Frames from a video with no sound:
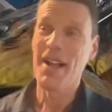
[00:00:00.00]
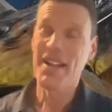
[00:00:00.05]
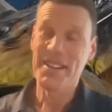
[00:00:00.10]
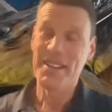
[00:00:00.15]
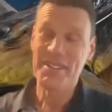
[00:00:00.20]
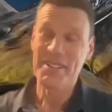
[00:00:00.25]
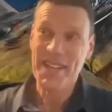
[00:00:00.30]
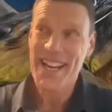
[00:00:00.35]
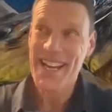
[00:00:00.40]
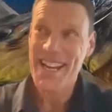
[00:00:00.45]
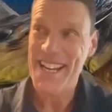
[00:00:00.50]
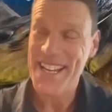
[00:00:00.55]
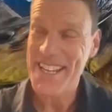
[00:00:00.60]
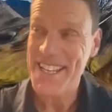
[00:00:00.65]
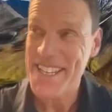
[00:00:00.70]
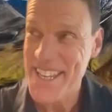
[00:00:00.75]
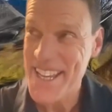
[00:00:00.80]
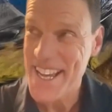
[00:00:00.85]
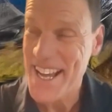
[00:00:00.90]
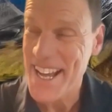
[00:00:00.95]

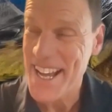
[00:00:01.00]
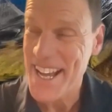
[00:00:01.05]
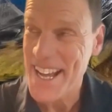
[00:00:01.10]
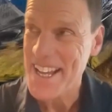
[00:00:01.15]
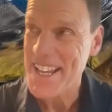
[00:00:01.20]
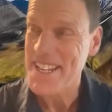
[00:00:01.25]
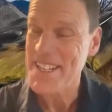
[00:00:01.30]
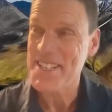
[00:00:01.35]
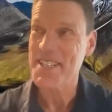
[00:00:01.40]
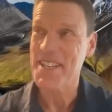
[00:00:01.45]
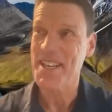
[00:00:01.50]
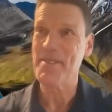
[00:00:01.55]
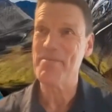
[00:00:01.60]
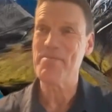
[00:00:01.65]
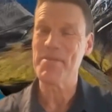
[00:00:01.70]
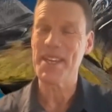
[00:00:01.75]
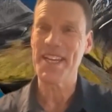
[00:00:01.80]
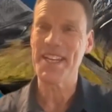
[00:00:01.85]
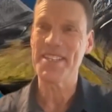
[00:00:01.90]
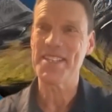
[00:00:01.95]
it's
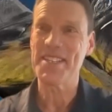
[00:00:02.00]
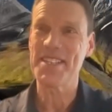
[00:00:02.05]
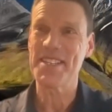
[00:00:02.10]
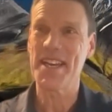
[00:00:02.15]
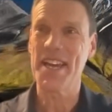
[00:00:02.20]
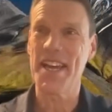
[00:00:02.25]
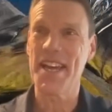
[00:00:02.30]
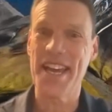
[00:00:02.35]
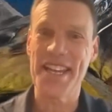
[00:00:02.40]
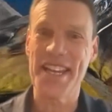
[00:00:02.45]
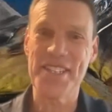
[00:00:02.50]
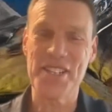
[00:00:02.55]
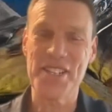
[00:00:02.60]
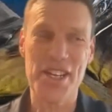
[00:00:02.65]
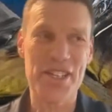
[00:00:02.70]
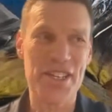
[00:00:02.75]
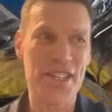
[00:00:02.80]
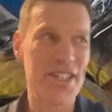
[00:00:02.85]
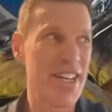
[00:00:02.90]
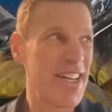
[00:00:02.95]

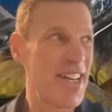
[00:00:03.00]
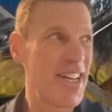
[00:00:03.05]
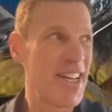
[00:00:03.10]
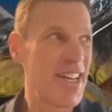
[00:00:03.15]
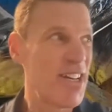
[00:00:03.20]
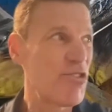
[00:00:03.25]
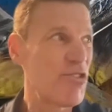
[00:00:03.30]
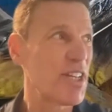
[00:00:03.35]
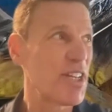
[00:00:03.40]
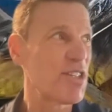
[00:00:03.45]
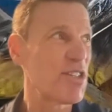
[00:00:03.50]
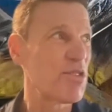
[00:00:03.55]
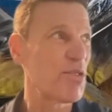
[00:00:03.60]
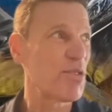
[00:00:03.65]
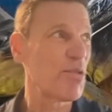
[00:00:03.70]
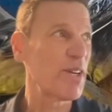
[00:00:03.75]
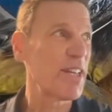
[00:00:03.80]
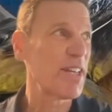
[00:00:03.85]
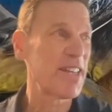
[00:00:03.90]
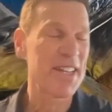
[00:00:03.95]
an interesting
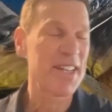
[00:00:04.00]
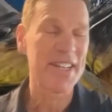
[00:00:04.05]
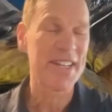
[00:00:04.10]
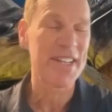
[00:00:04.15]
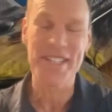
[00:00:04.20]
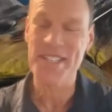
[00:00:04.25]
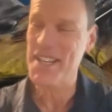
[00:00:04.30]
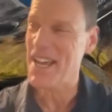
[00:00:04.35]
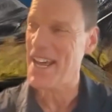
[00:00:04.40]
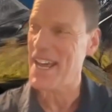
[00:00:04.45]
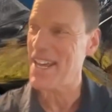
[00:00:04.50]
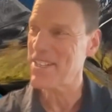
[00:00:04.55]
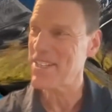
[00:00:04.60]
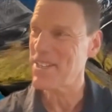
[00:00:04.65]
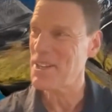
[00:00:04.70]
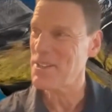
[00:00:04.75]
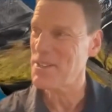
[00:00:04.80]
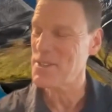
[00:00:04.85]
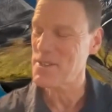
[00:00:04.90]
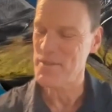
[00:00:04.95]
story that has
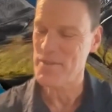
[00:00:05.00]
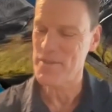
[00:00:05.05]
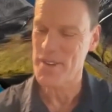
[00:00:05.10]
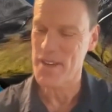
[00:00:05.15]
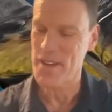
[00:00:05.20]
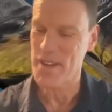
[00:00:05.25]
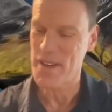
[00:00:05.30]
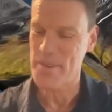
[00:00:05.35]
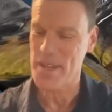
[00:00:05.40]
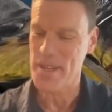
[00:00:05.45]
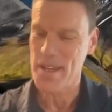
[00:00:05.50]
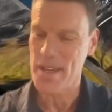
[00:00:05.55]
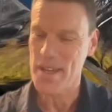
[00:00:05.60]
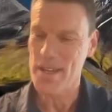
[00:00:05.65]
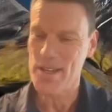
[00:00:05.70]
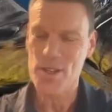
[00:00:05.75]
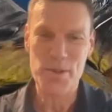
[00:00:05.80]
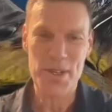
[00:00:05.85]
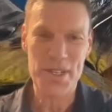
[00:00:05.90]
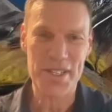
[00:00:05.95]
lots of
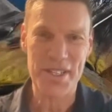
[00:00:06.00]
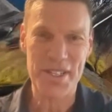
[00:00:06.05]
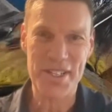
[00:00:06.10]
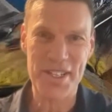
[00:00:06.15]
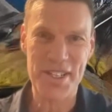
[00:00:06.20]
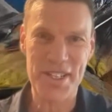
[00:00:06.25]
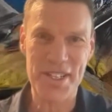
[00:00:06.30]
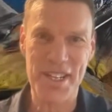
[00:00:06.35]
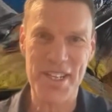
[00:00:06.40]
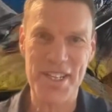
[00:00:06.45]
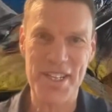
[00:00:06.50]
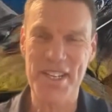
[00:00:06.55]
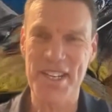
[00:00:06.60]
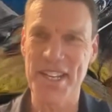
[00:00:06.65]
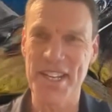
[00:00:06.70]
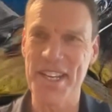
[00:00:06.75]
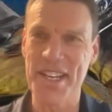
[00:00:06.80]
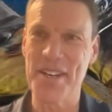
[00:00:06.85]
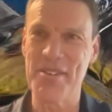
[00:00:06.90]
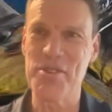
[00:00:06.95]
twists and turns in
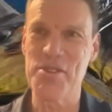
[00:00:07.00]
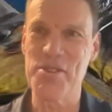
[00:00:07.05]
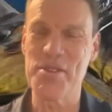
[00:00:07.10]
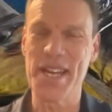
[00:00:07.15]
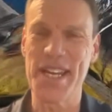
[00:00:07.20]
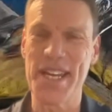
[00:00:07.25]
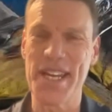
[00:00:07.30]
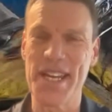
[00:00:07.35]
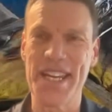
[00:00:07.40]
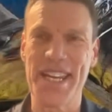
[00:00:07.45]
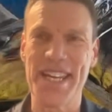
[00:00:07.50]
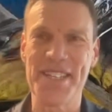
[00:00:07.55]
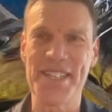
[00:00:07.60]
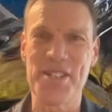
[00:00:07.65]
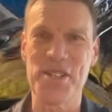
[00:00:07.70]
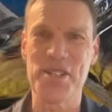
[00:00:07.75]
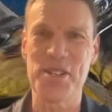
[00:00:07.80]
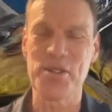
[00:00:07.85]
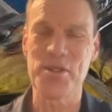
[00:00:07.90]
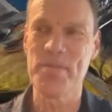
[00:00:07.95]
it and a few dead ends
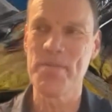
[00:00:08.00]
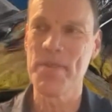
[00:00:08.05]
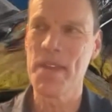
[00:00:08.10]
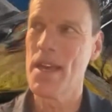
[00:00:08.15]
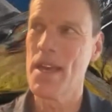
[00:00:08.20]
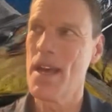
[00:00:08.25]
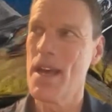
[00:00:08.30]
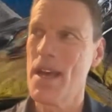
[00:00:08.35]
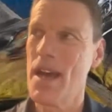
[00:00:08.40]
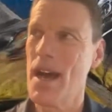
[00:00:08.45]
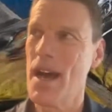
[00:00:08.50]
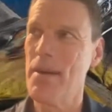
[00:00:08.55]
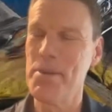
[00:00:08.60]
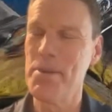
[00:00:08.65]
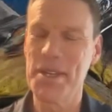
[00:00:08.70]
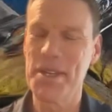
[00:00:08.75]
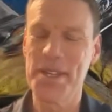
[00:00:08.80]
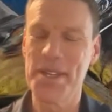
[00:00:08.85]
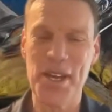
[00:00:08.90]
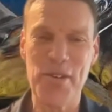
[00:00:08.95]
too.
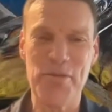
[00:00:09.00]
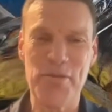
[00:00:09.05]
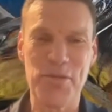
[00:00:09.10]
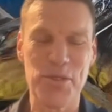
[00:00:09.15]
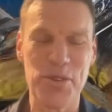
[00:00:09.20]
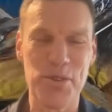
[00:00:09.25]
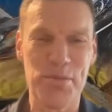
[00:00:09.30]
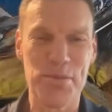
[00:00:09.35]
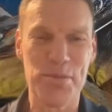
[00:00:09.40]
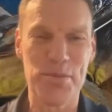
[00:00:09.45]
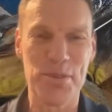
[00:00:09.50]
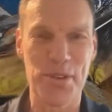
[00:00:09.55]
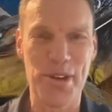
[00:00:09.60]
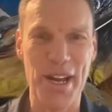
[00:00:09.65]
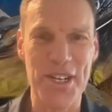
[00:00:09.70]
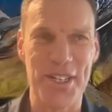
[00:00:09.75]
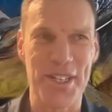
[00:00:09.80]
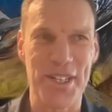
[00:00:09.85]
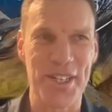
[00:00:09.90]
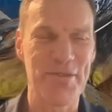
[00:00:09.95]
But the overall
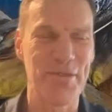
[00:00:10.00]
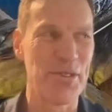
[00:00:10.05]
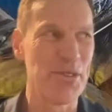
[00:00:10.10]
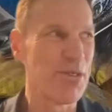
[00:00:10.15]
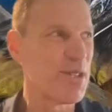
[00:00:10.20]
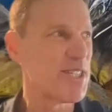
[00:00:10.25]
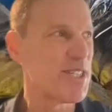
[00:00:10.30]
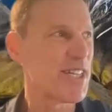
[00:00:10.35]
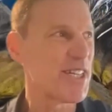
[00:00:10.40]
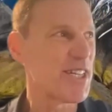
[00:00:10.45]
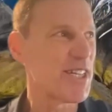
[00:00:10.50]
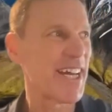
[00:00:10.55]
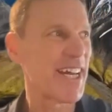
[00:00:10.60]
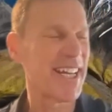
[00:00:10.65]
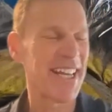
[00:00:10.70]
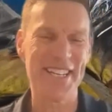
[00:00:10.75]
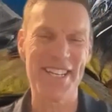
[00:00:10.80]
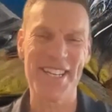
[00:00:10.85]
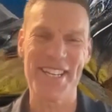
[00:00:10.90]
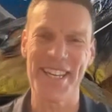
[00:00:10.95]
progression is forwards, I
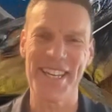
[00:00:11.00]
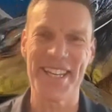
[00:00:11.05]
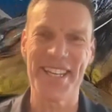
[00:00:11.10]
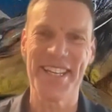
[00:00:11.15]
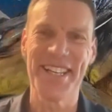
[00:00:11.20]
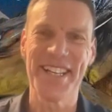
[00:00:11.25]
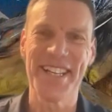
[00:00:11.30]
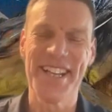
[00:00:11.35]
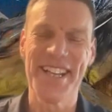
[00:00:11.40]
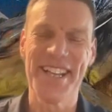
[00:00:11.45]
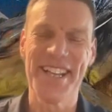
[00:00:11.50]
like to think.